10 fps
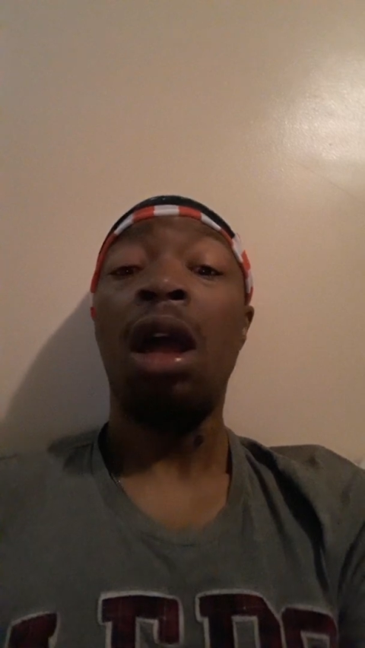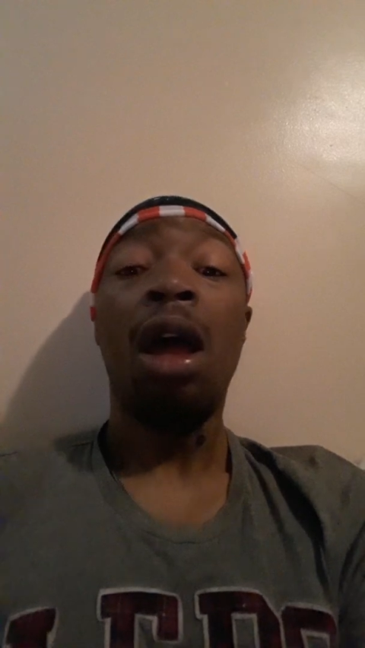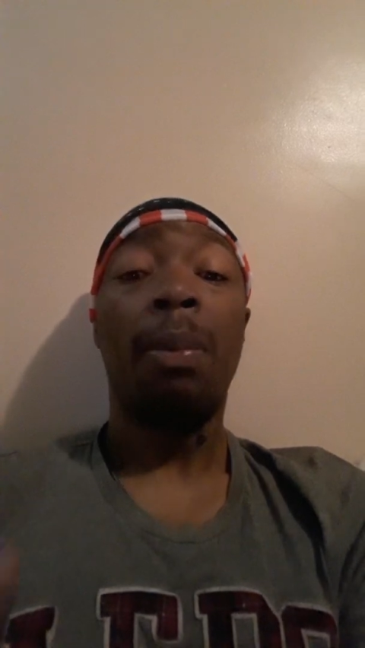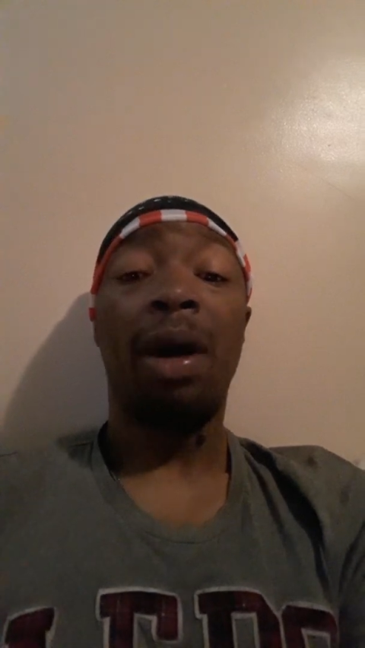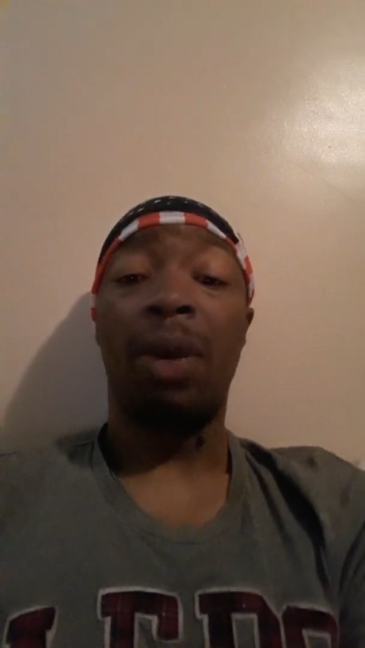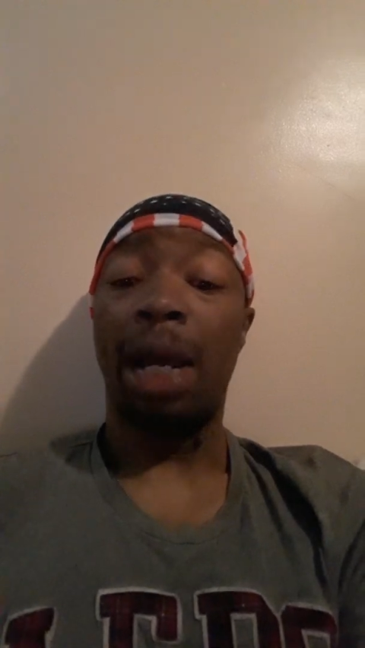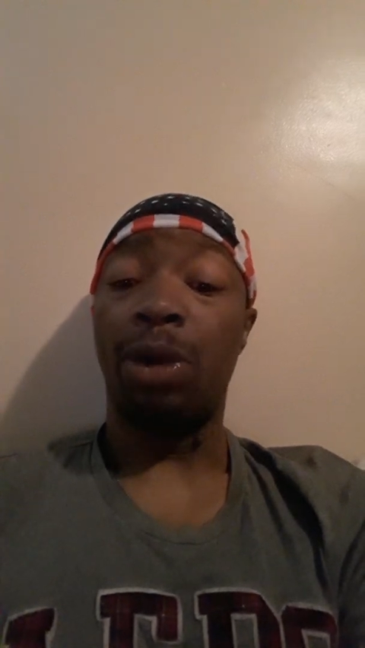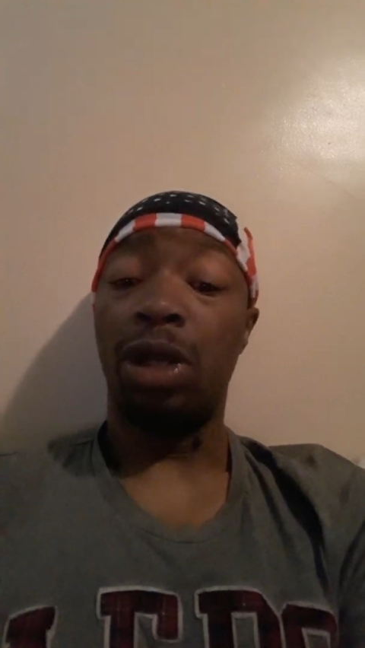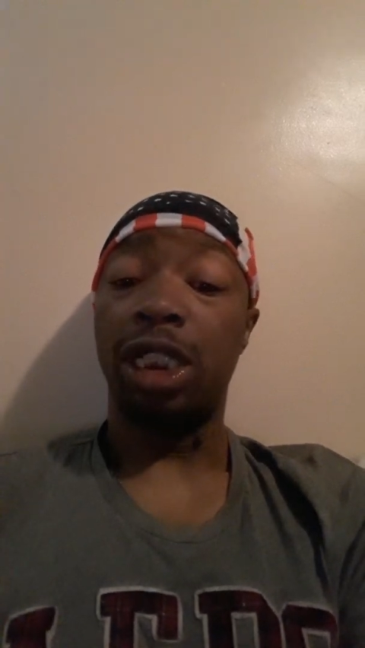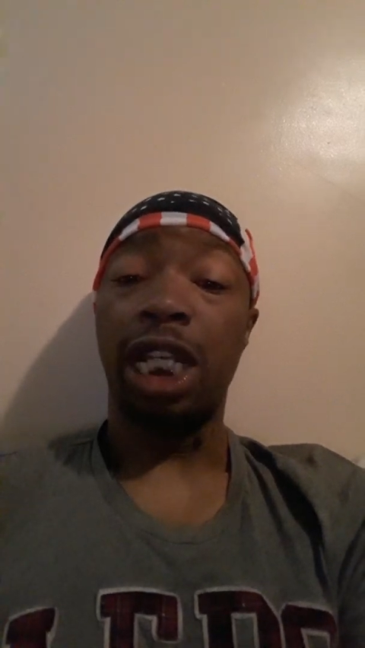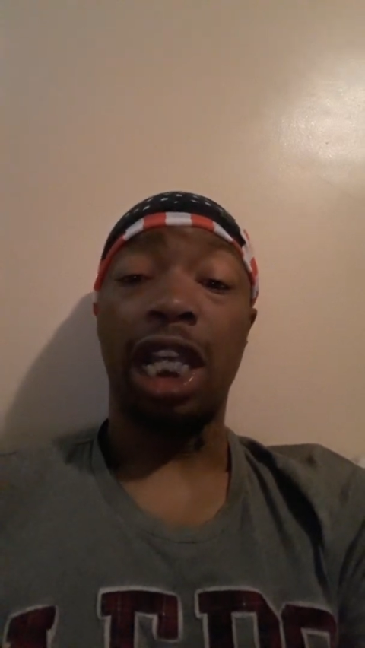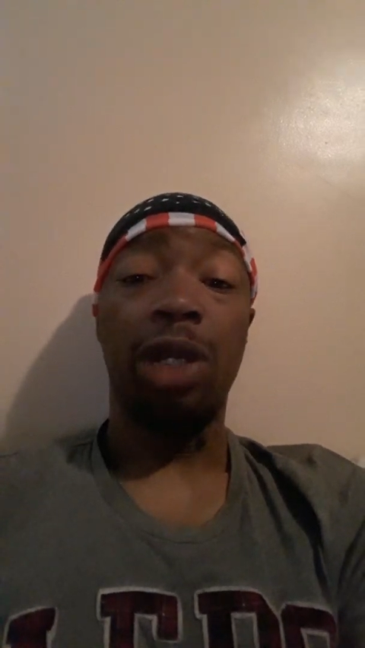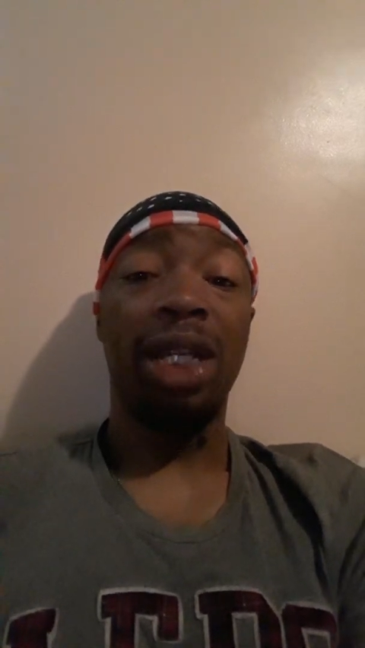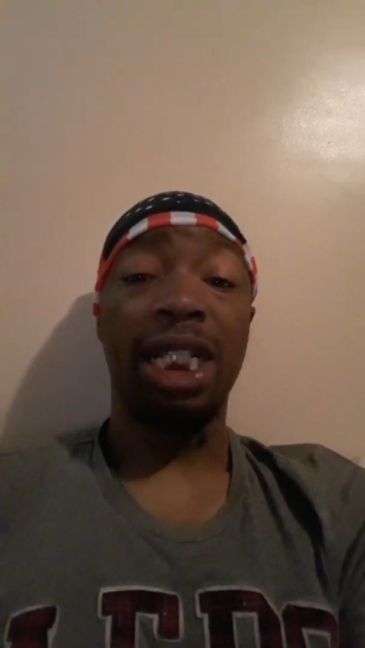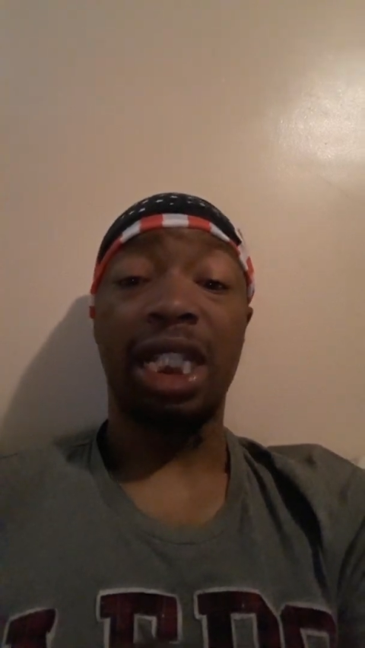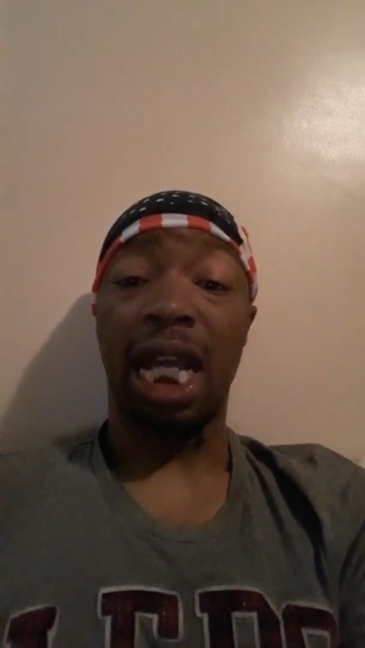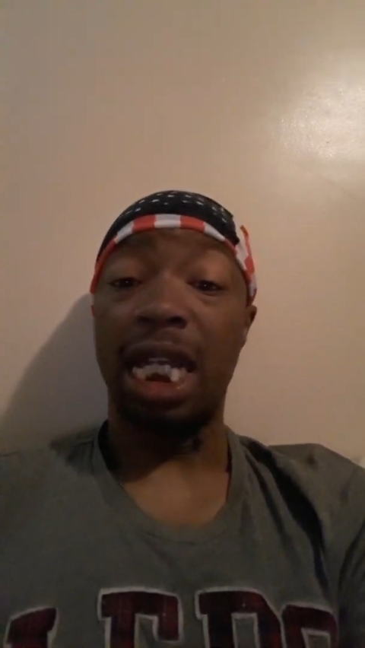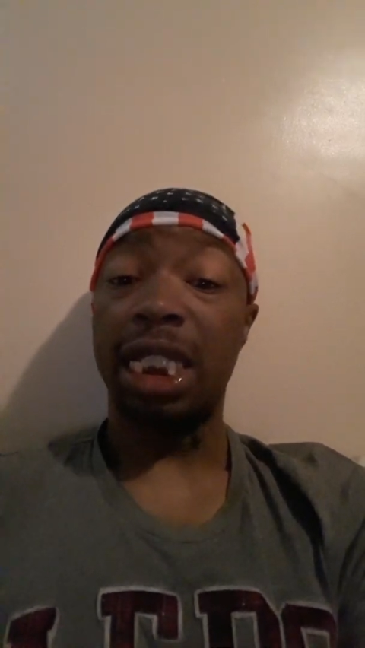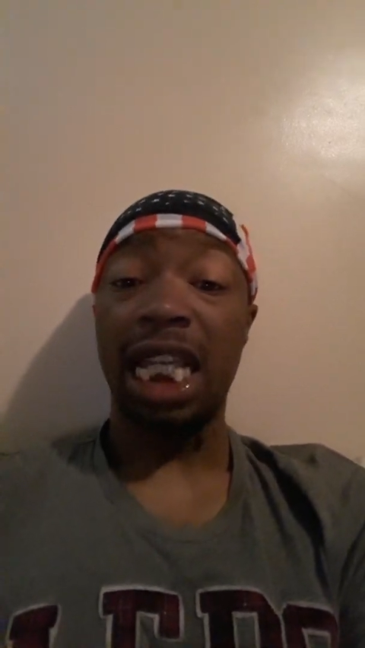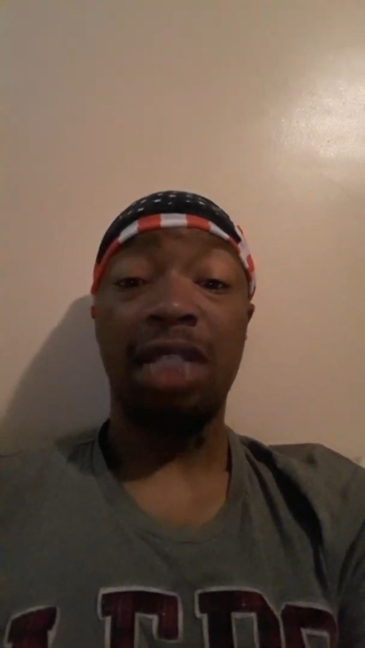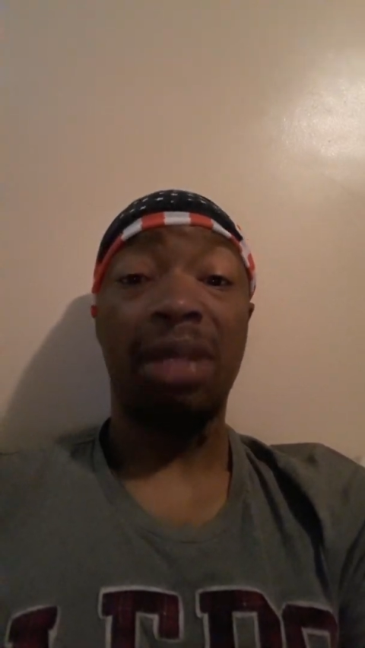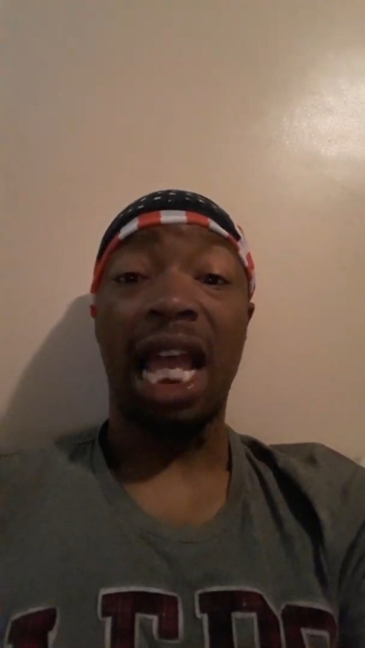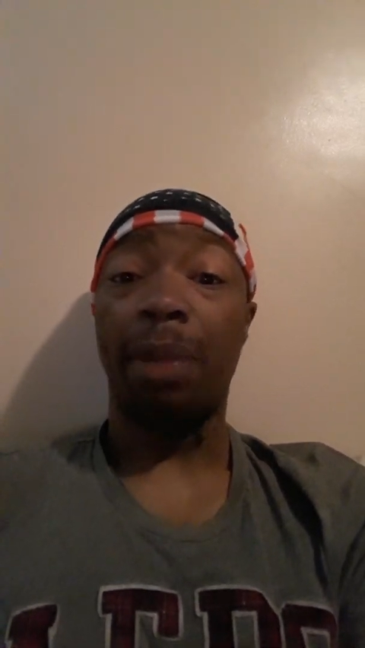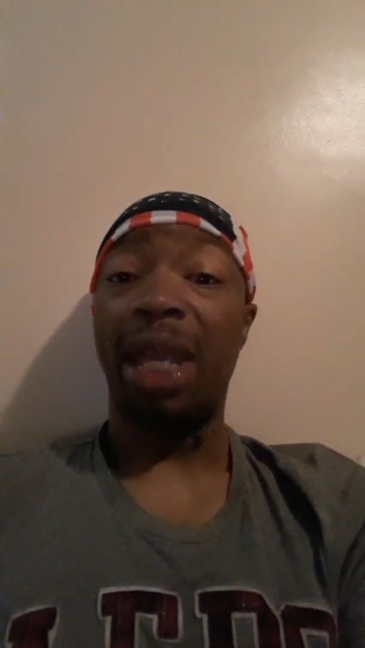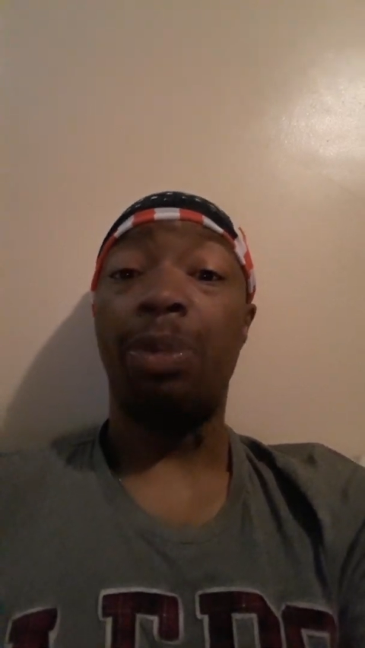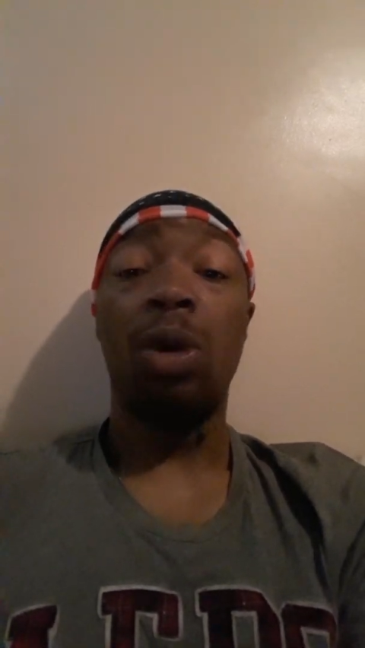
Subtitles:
But what I'm going to tell you is us as black people,